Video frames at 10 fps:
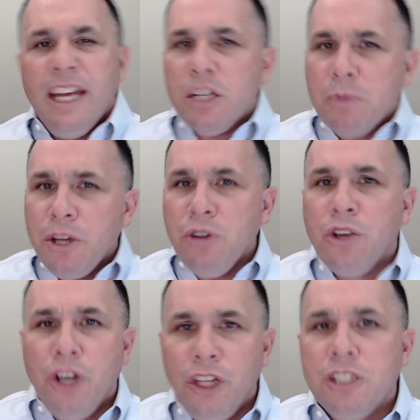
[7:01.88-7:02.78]
where you
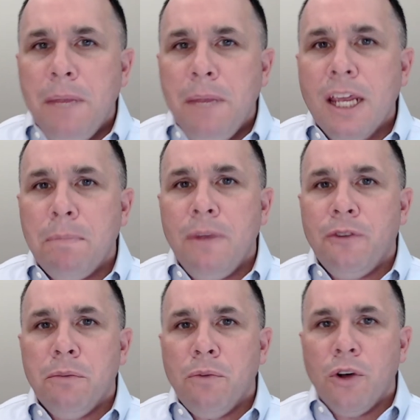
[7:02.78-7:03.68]
could speak up
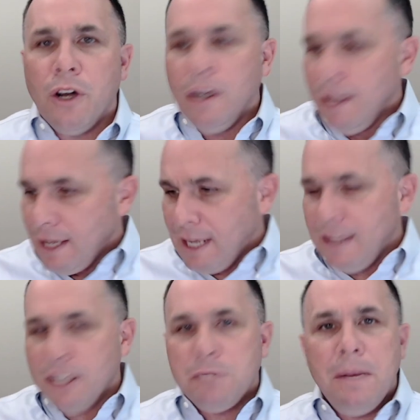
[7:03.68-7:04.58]
even more in
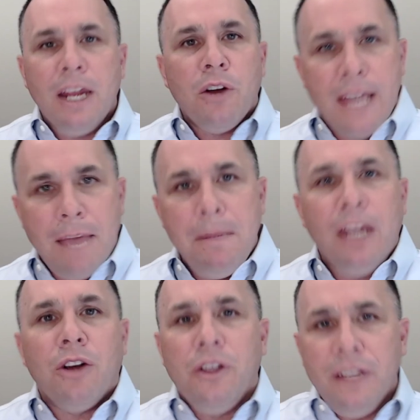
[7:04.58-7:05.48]
this meeting or in that meeting
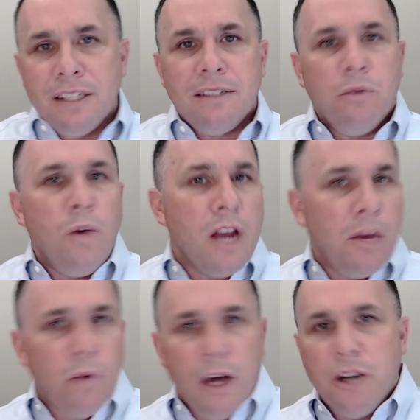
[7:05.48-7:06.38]
or in this
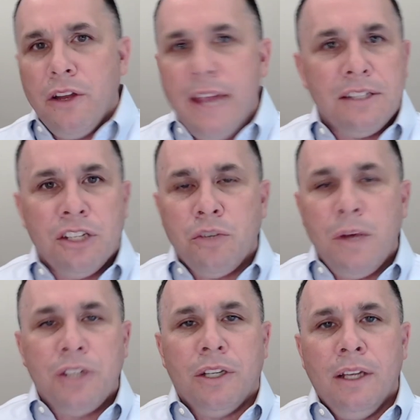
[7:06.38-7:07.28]
one-on-one or in that
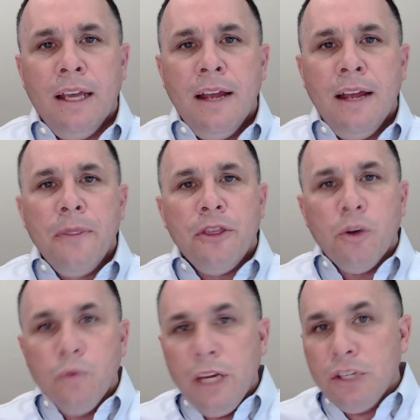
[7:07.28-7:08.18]
situation. The
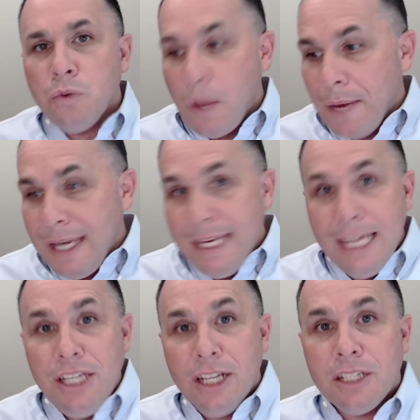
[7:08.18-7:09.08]
reason why we need
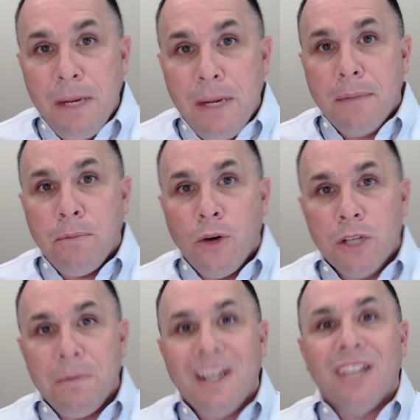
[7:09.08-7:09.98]
you to speak up more is
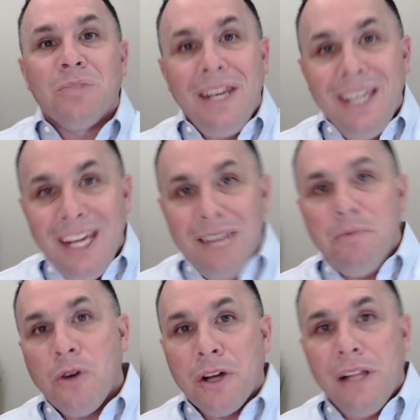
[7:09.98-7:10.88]
because we need
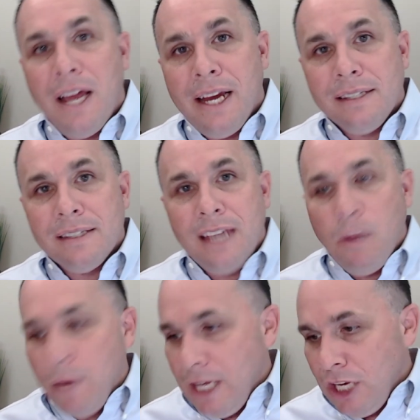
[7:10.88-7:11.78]
more clients and
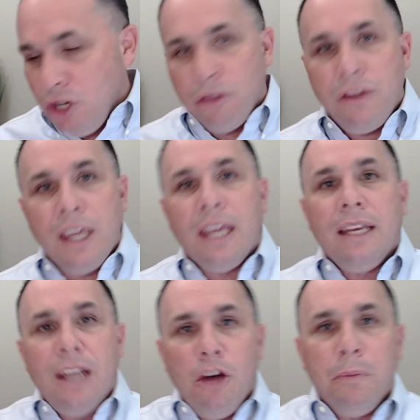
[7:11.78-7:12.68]
we need your thinking
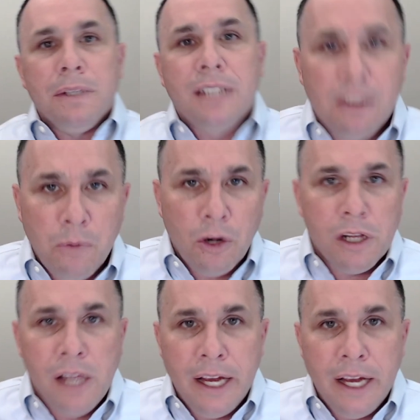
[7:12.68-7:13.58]
to help us get to more
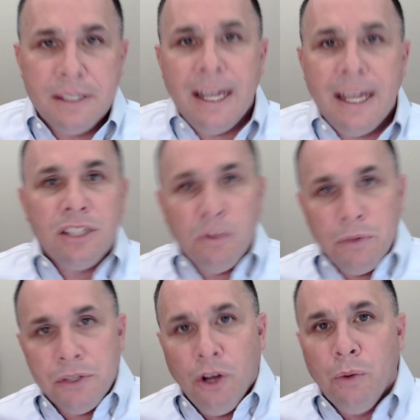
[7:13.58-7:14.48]
clients. That's the
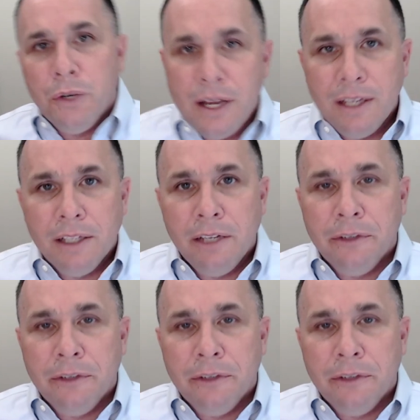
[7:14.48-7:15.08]
result we're trying to deliver.